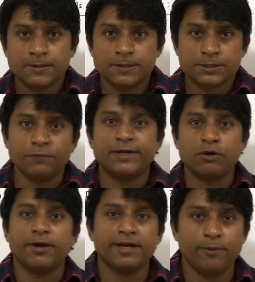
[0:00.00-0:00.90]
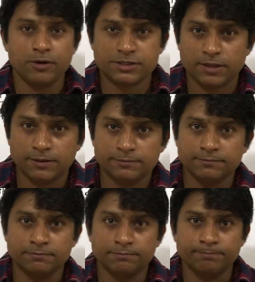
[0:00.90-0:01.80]
So we are talking about
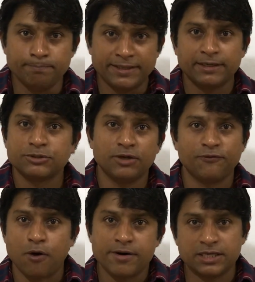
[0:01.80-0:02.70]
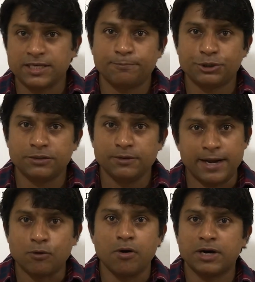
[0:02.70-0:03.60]
methods of contraception
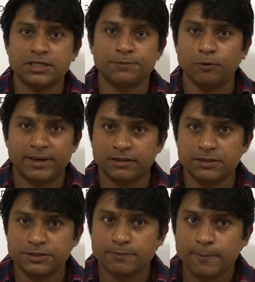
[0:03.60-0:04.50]
and contraceptive methods.